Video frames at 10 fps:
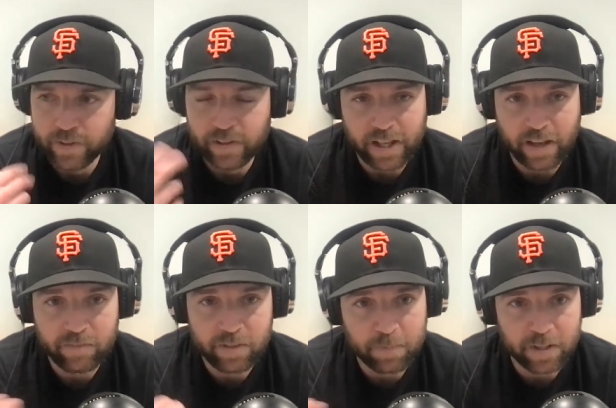the
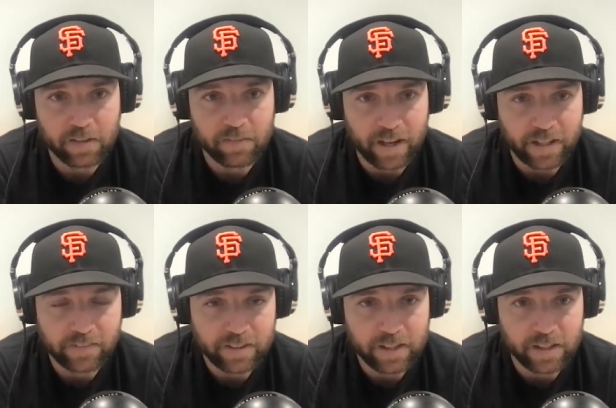MVP of my
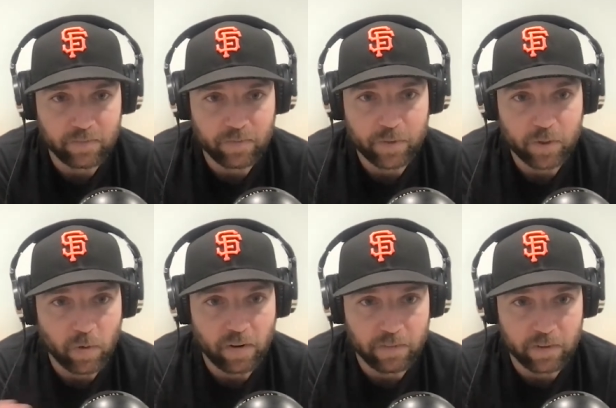team,
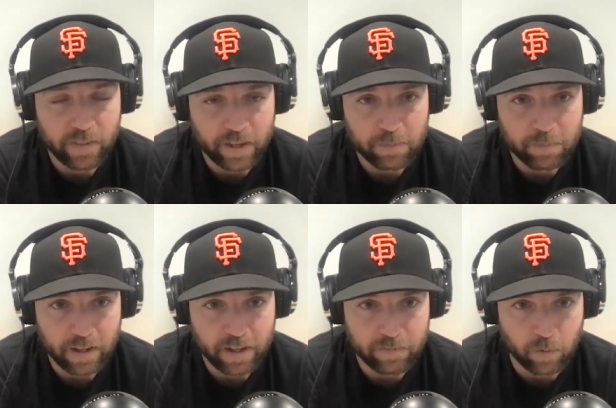whoever they
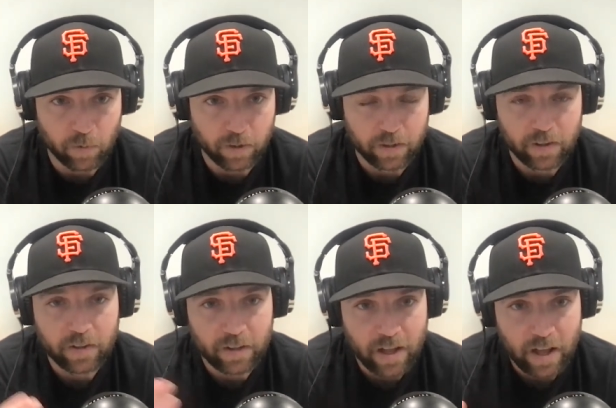play for,
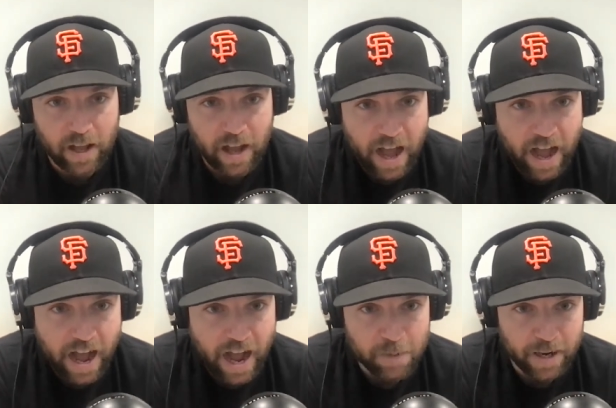
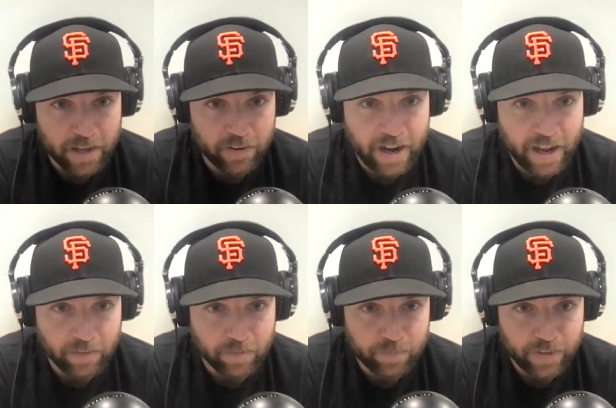I buy their hat.
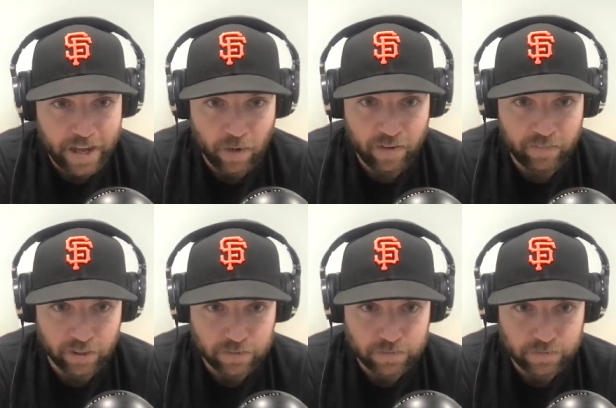
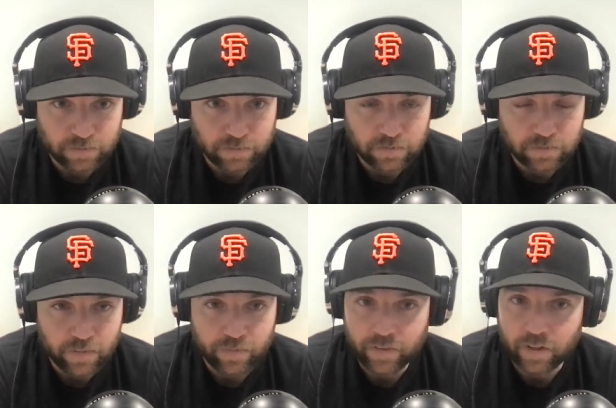However,
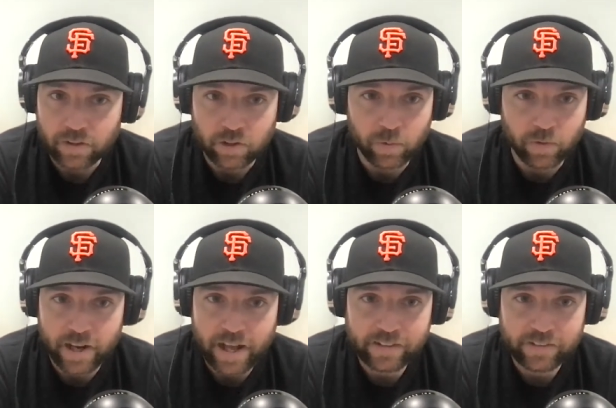you will
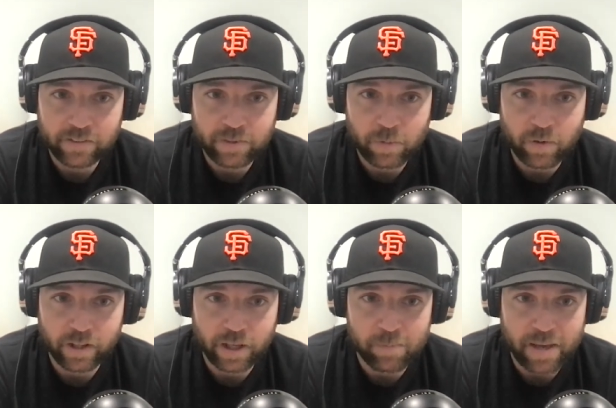not see me
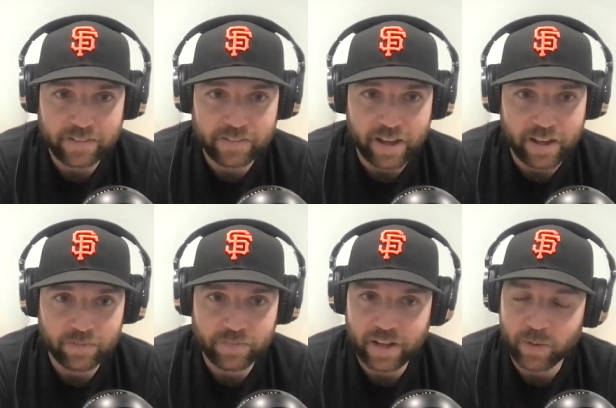wearing a Mets hat.
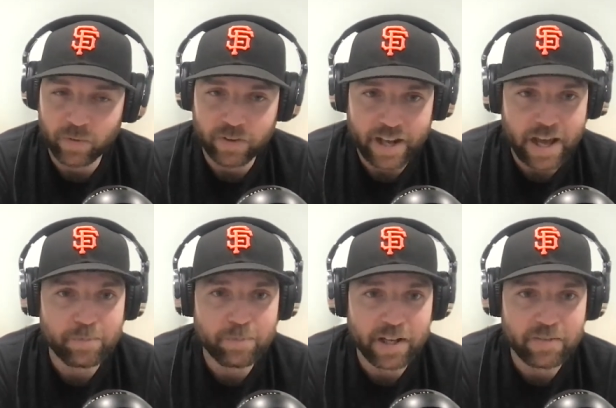I will
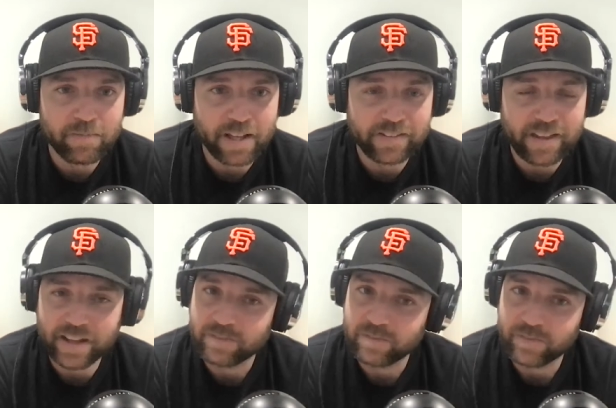not buy a Mets
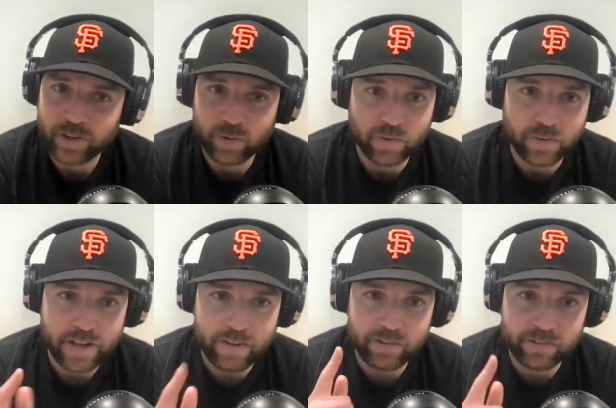hat. You will
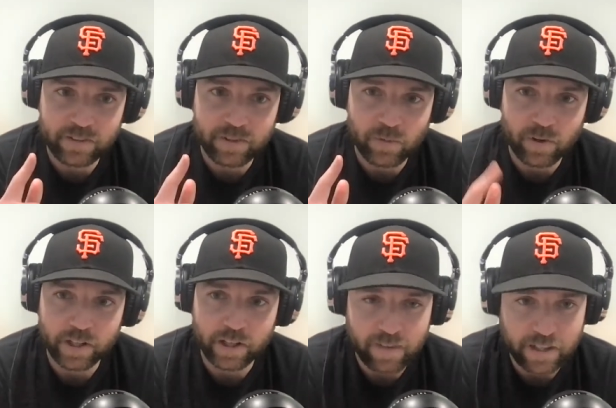never see me
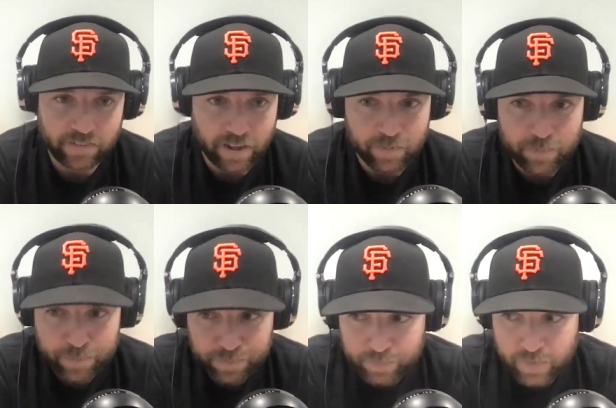wearing a Mets hat.
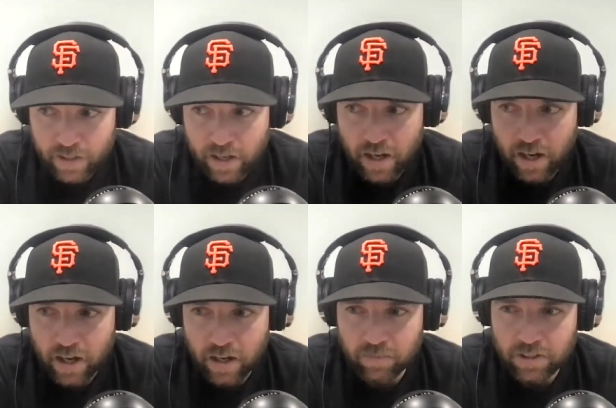
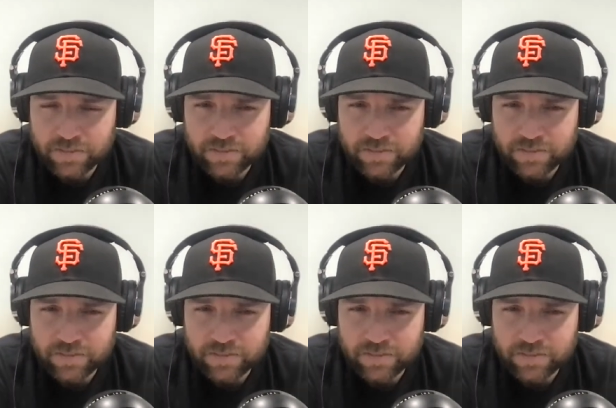Um,